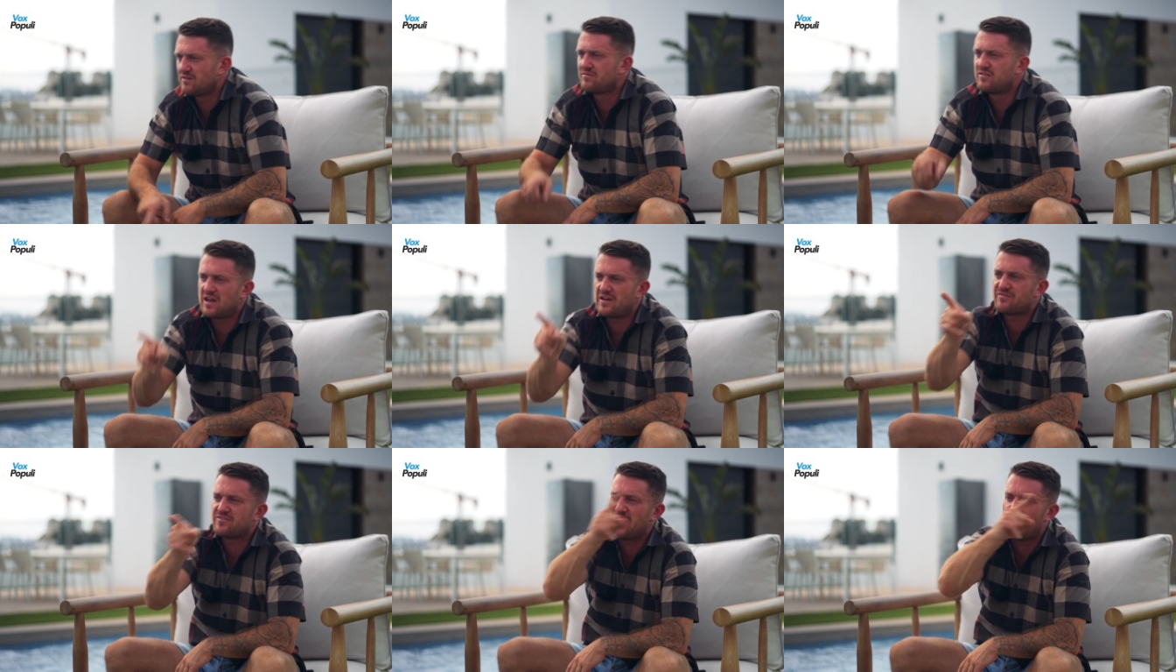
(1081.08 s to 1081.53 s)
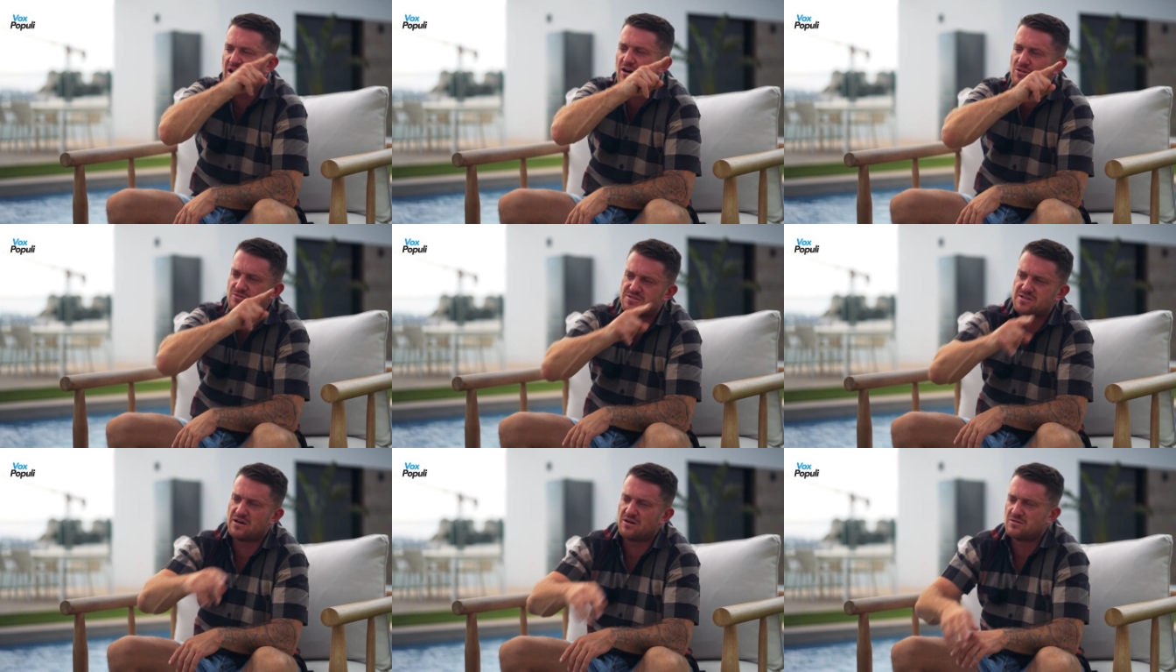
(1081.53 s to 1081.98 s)
That have left that
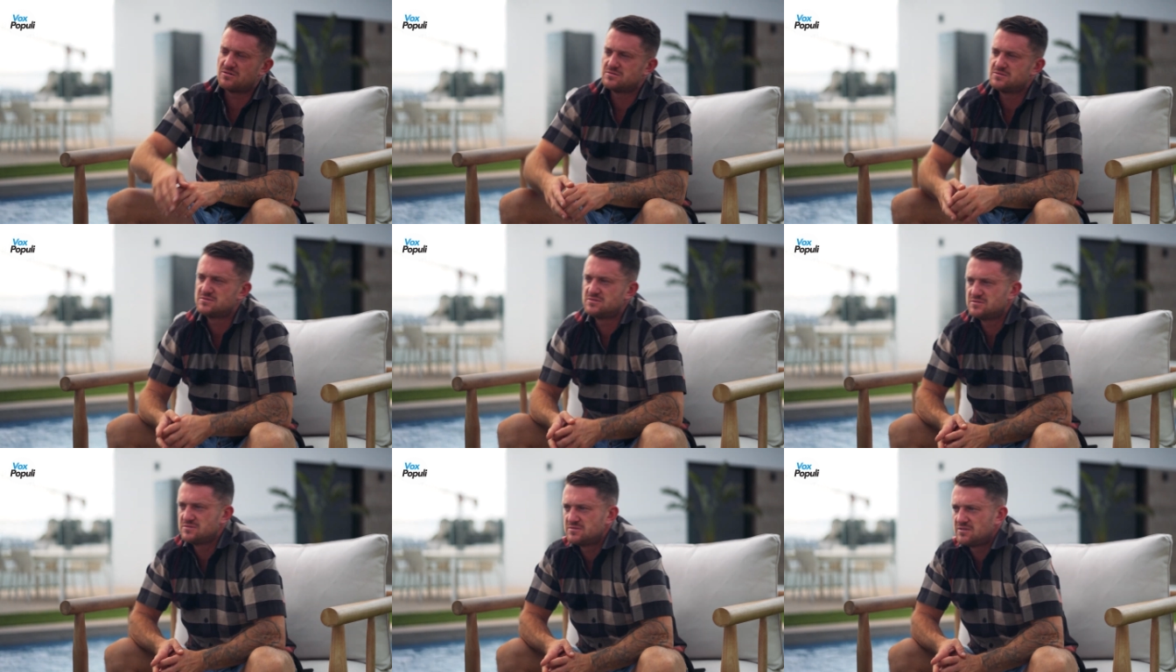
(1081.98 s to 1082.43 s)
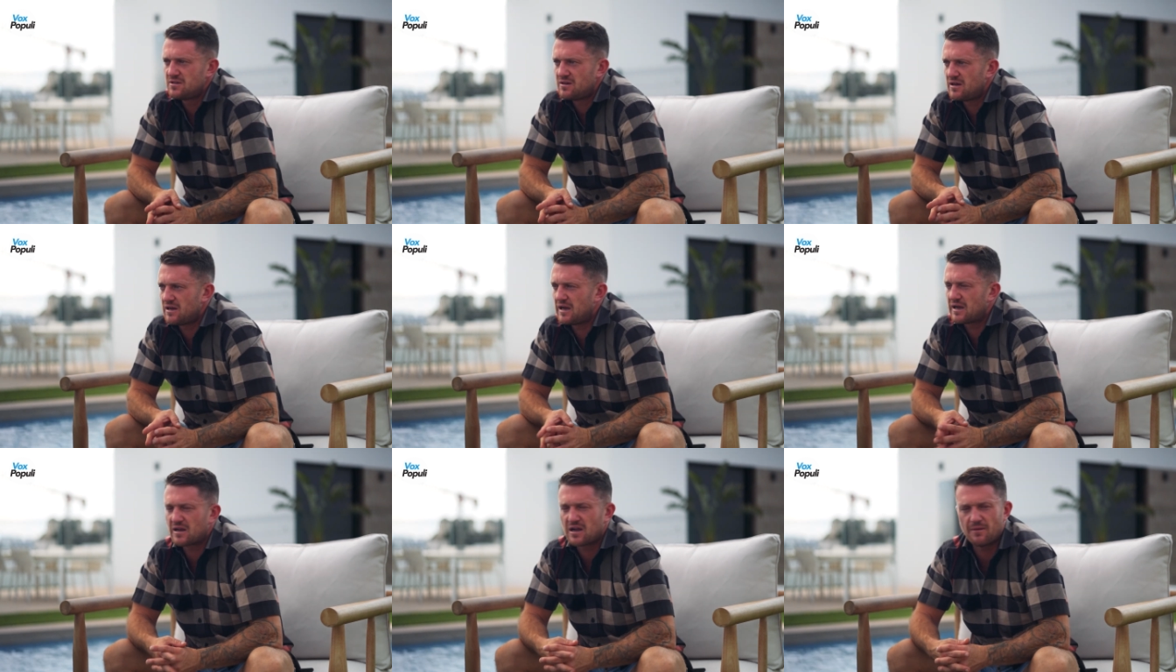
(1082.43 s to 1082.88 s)
hotel
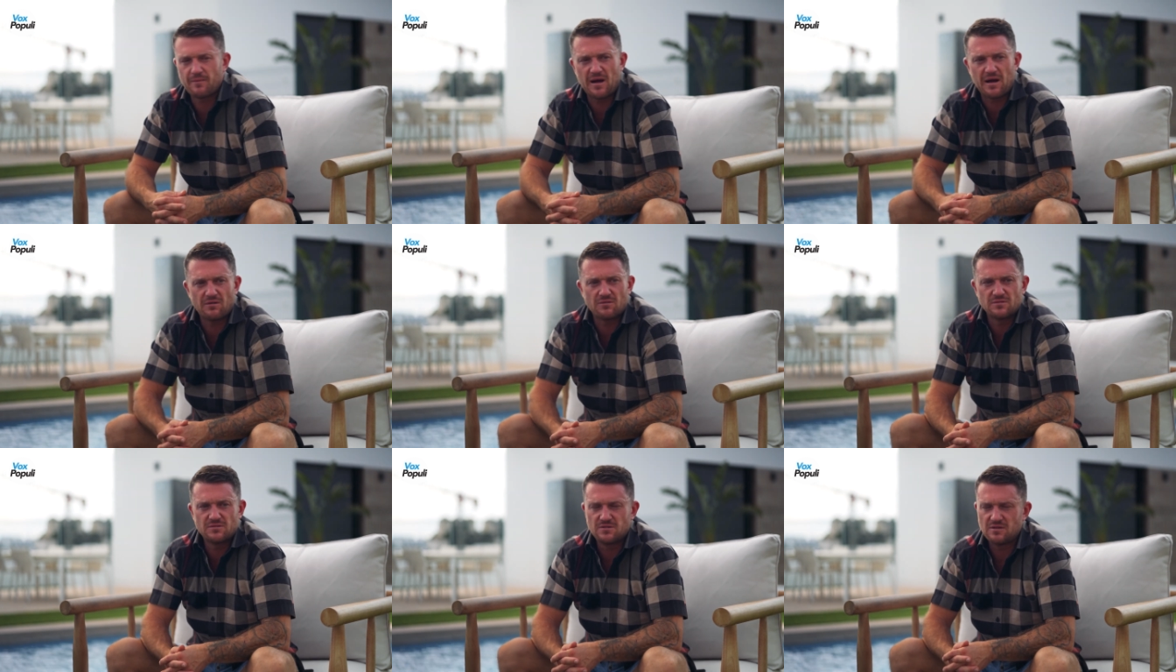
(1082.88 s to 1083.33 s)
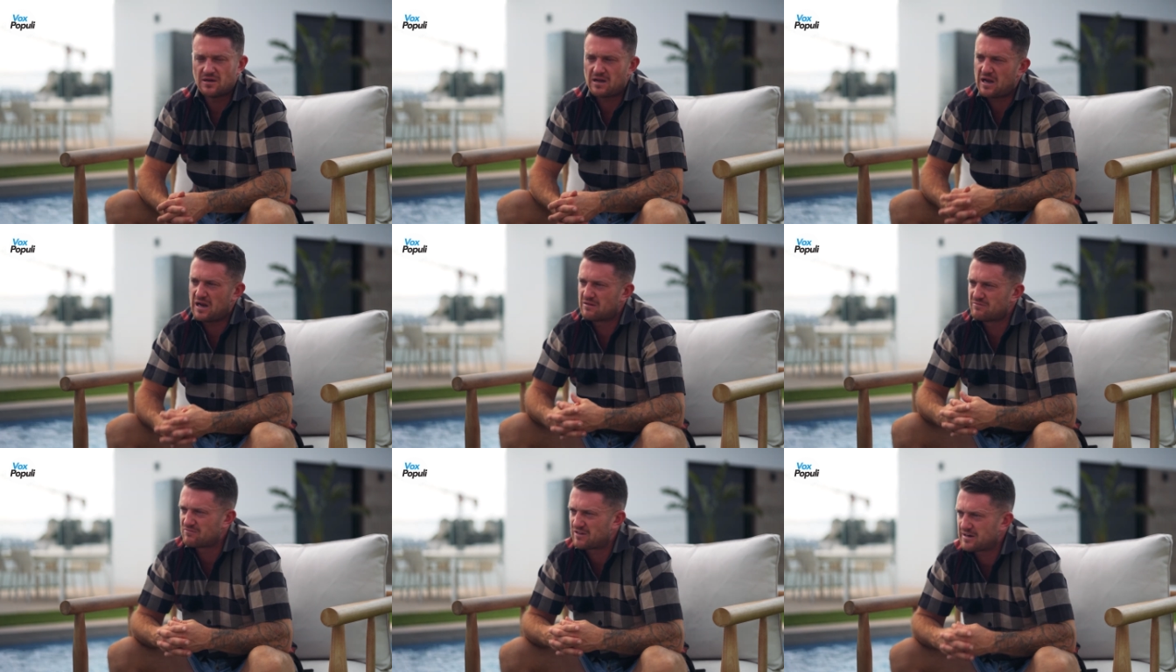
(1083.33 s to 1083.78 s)
and come out
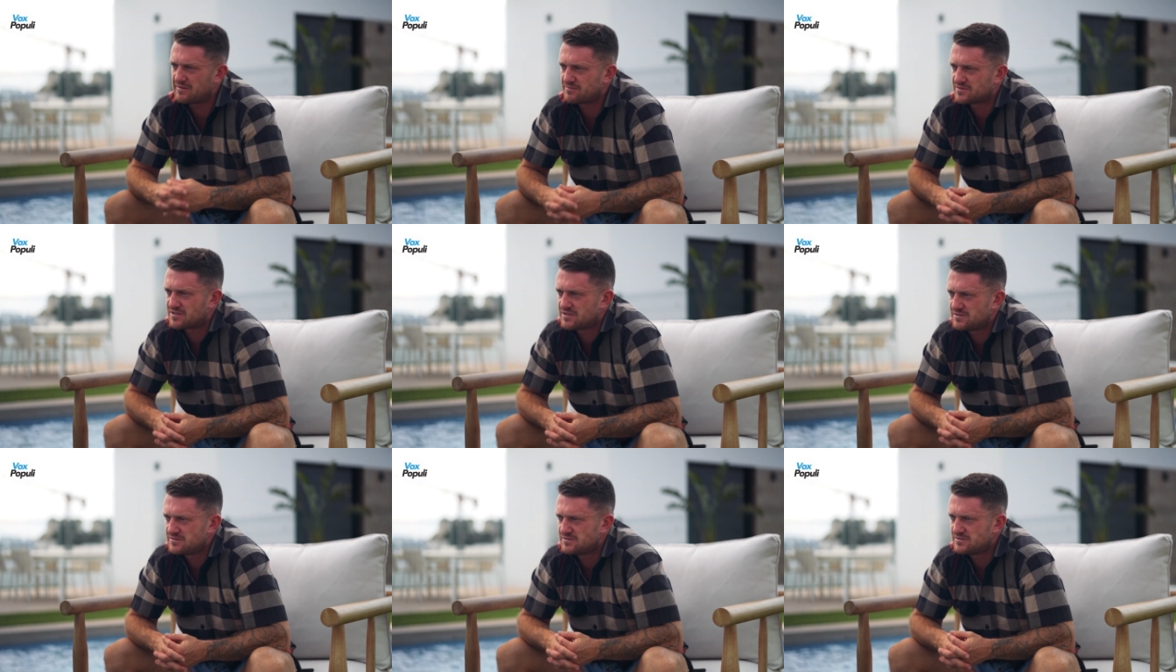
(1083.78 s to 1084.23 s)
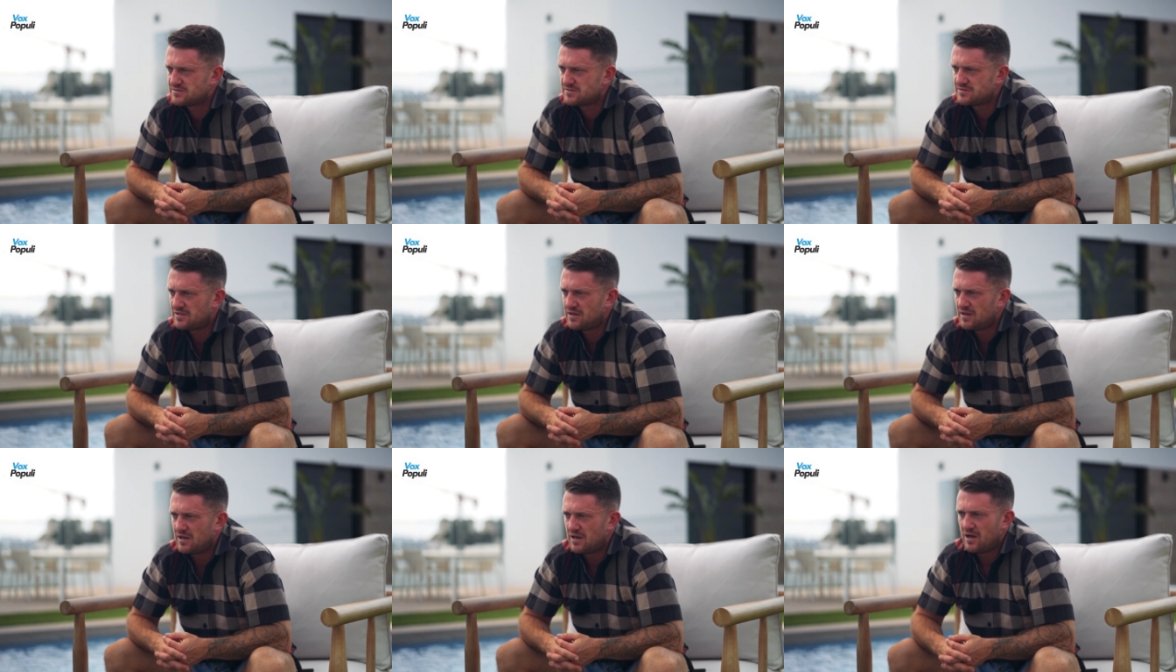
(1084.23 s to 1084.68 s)
and raped.
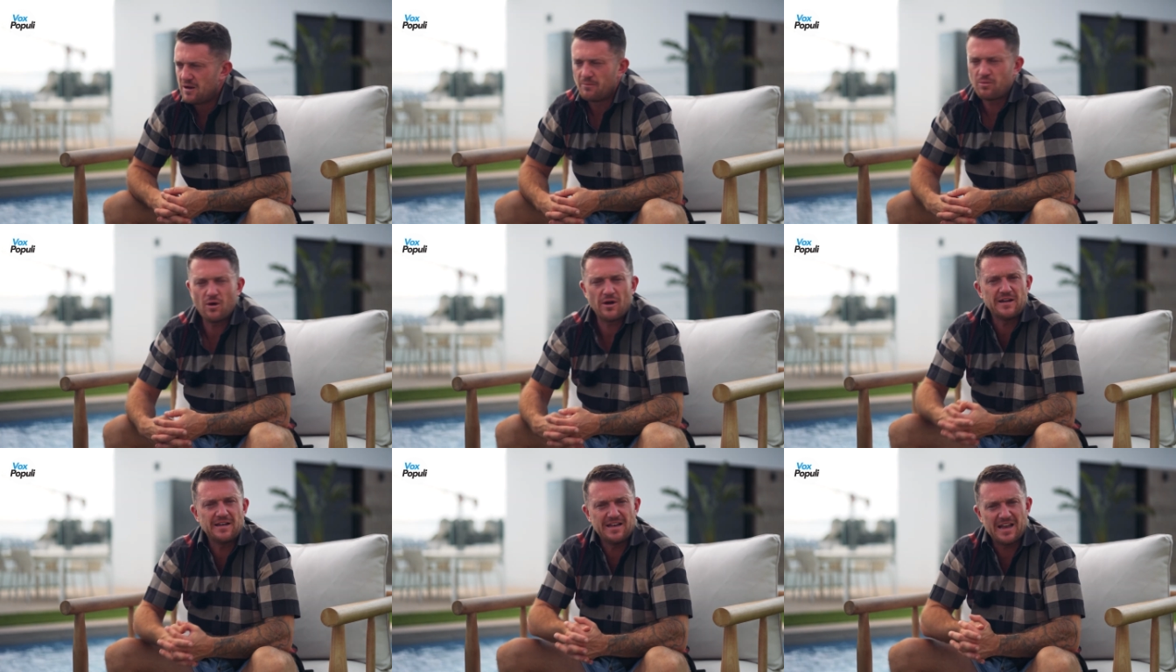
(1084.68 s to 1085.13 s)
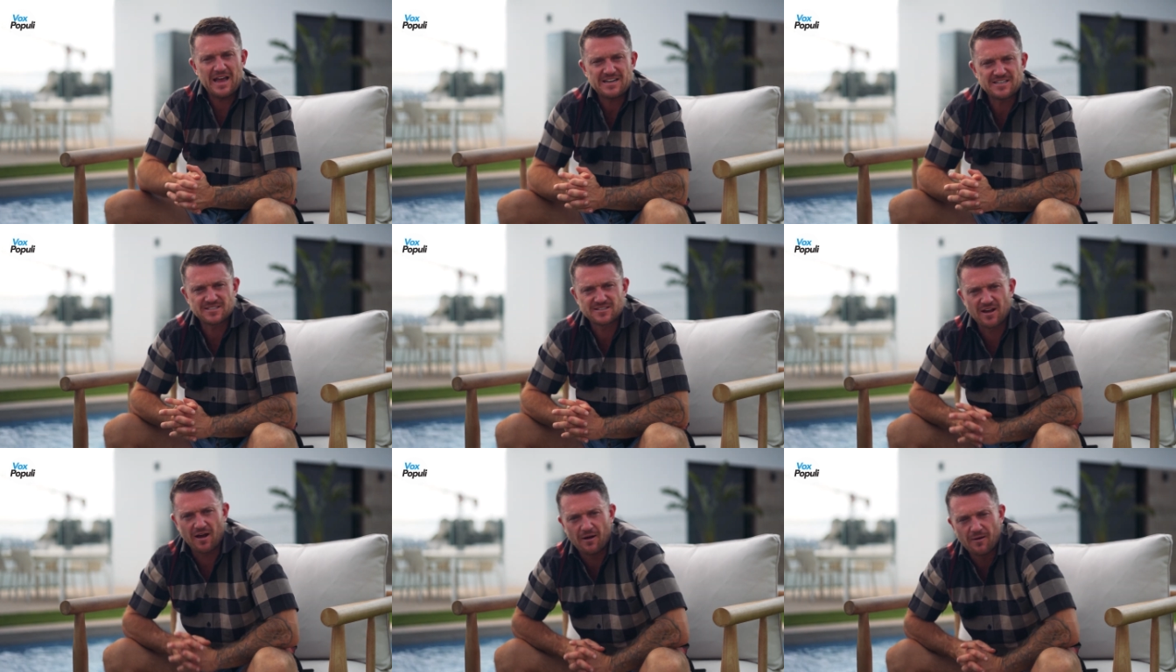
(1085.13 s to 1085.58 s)
Put in
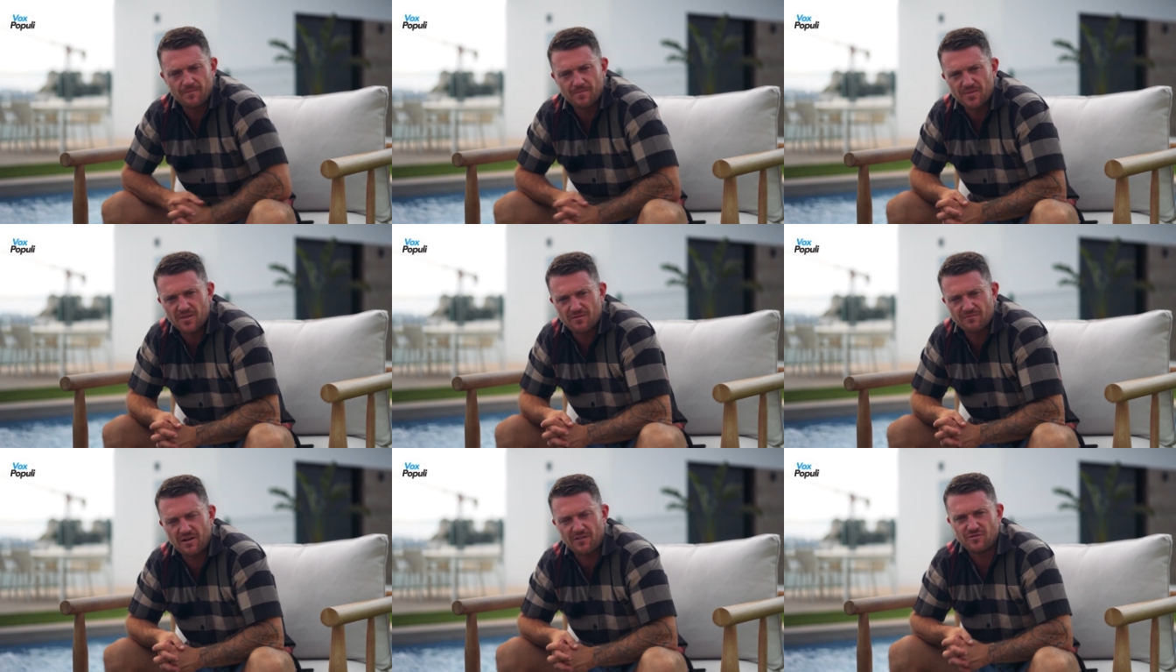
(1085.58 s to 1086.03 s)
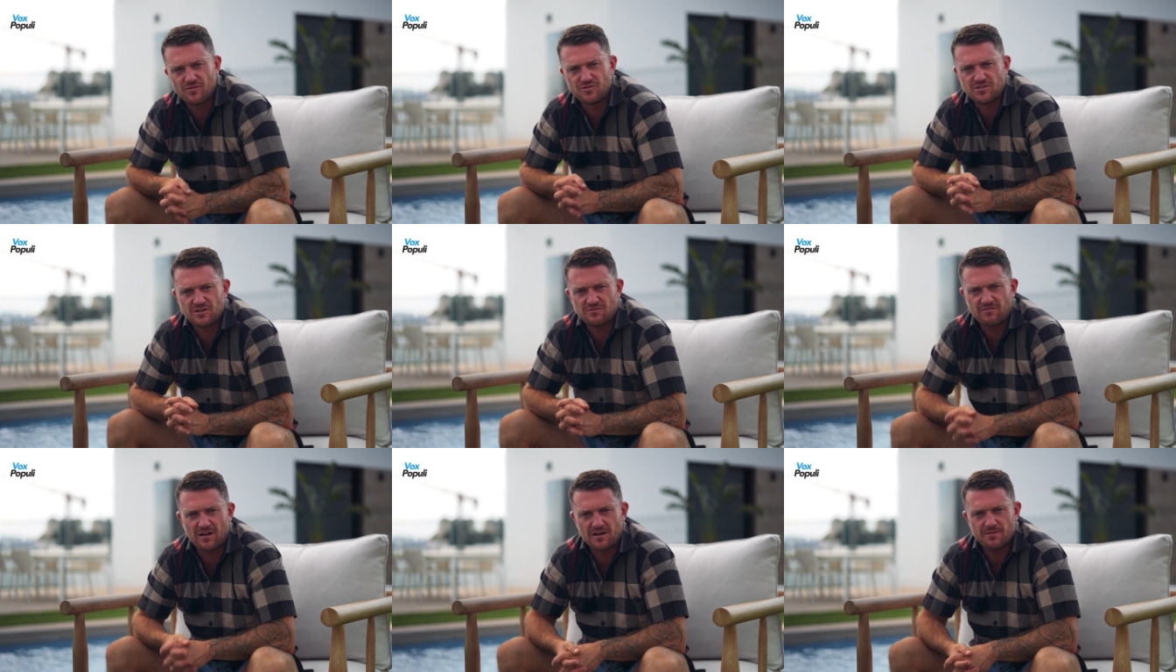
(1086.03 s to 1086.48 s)
Leicester
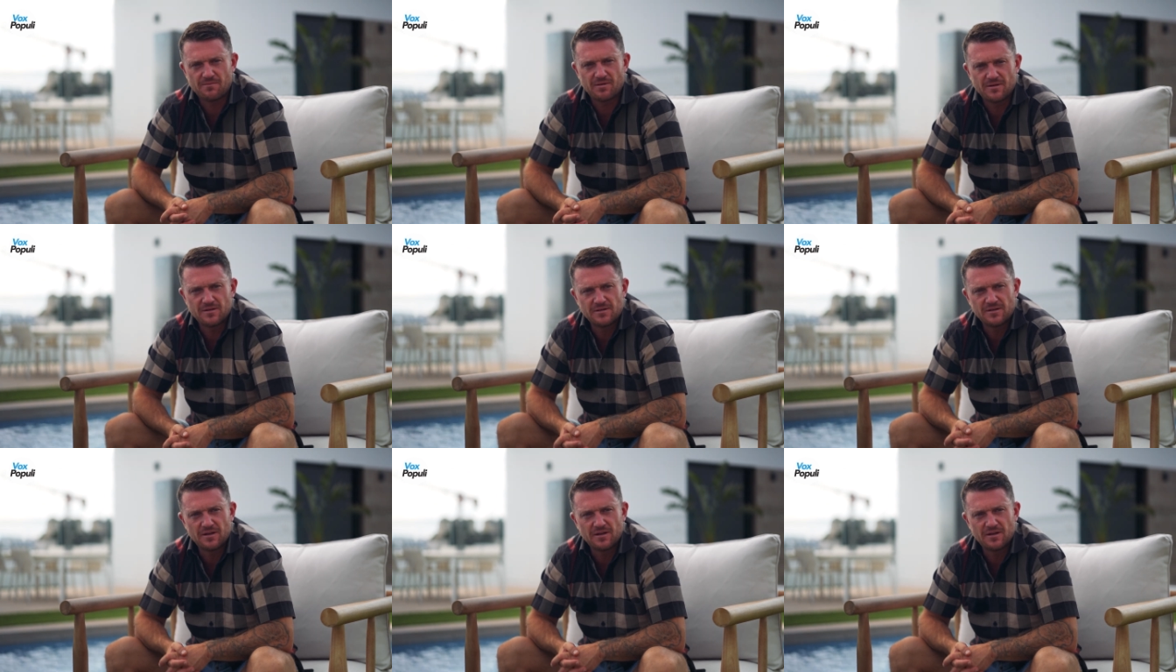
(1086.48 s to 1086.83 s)
refugee rape.